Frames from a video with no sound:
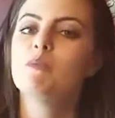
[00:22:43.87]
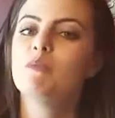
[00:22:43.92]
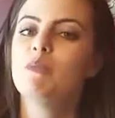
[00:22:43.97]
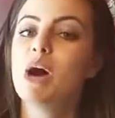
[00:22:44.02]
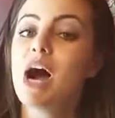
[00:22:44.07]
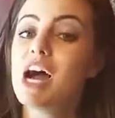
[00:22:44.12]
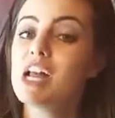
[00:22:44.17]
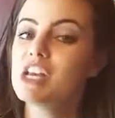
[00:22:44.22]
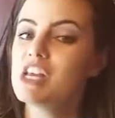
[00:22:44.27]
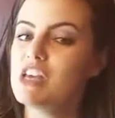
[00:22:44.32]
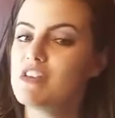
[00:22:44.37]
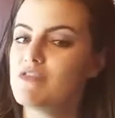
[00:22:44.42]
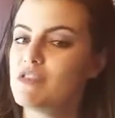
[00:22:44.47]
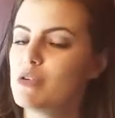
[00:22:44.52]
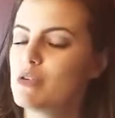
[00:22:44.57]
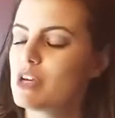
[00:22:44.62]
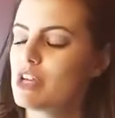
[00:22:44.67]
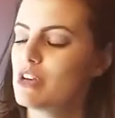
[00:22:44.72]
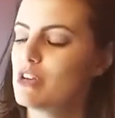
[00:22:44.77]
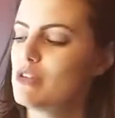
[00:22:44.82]
But if
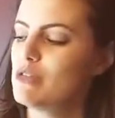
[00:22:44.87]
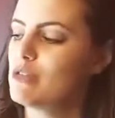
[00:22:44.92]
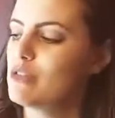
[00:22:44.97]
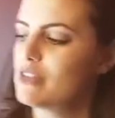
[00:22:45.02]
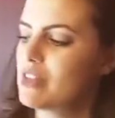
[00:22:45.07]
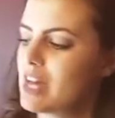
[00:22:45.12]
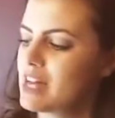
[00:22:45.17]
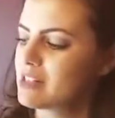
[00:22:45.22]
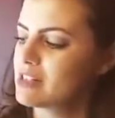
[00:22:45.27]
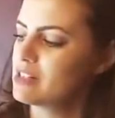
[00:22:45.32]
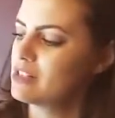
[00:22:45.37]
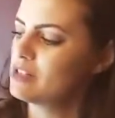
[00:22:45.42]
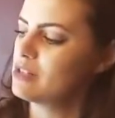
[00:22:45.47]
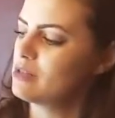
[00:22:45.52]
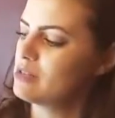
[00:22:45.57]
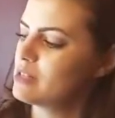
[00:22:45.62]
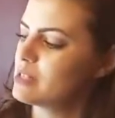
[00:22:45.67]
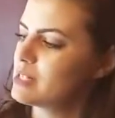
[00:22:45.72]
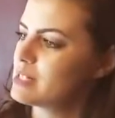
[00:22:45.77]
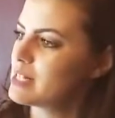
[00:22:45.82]
you can use that to
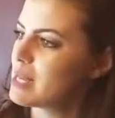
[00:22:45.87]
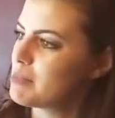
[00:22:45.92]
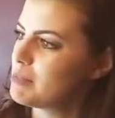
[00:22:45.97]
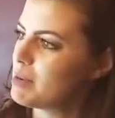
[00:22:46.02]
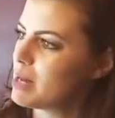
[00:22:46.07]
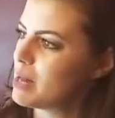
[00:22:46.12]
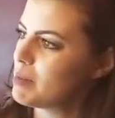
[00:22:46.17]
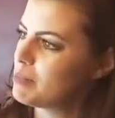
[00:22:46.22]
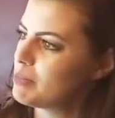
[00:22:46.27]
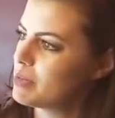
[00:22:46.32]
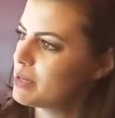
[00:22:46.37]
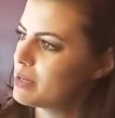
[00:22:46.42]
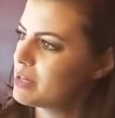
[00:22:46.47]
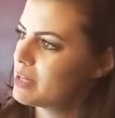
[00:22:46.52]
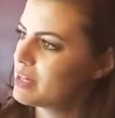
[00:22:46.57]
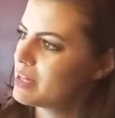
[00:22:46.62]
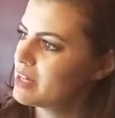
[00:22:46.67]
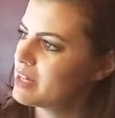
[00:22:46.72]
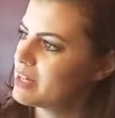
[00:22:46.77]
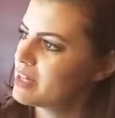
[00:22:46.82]
do the step up,
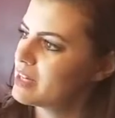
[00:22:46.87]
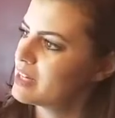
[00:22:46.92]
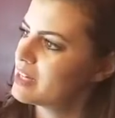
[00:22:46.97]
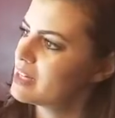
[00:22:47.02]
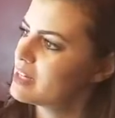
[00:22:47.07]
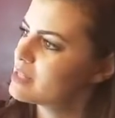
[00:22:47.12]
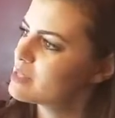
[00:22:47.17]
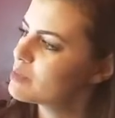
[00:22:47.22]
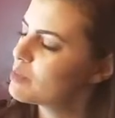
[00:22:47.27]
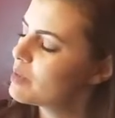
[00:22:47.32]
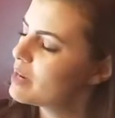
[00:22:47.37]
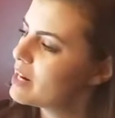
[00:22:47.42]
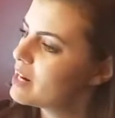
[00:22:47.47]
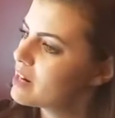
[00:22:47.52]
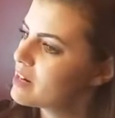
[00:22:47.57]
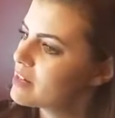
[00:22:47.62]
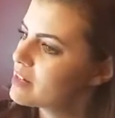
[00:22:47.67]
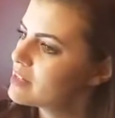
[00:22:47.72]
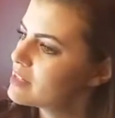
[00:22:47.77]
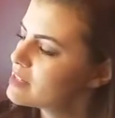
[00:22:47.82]
he's
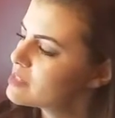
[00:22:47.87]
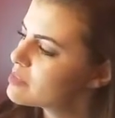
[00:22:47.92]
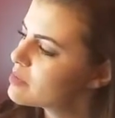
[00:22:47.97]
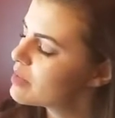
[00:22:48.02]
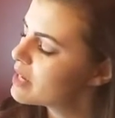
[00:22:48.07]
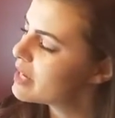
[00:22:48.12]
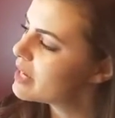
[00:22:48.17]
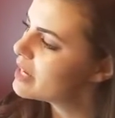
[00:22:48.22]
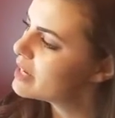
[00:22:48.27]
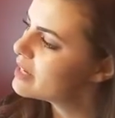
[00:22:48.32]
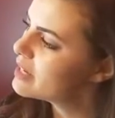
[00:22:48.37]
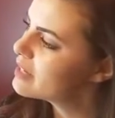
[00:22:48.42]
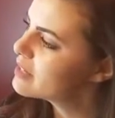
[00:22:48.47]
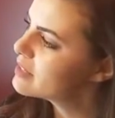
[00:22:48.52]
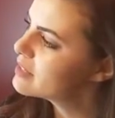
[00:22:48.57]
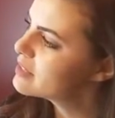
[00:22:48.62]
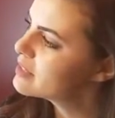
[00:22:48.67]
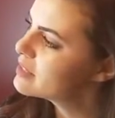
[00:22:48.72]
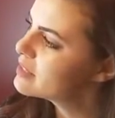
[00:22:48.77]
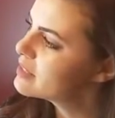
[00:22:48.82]
aware. It's okay.
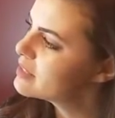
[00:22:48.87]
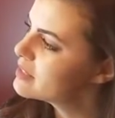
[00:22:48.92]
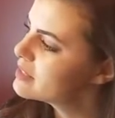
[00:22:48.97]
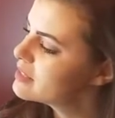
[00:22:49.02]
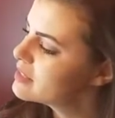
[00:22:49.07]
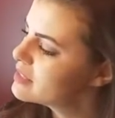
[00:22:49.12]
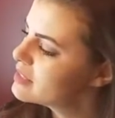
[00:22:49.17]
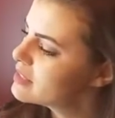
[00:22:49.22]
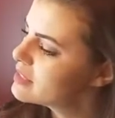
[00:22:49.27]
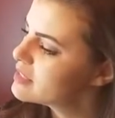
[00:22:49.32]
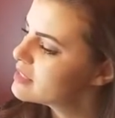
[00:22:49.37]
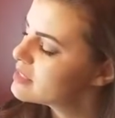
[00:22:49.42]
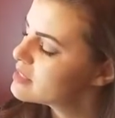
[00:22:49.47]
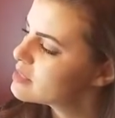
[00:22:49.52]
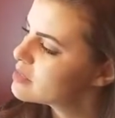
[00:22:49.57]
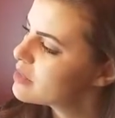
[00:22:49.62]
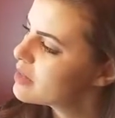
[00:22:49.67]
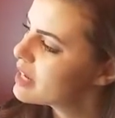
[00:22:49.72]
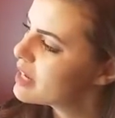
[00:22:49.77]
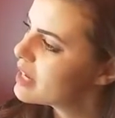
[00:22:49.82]

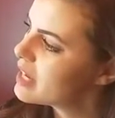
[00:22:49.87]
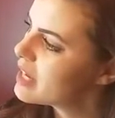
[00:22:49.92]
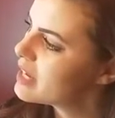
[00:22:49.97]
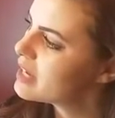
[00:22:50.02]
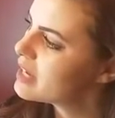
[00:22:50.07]
It's okay.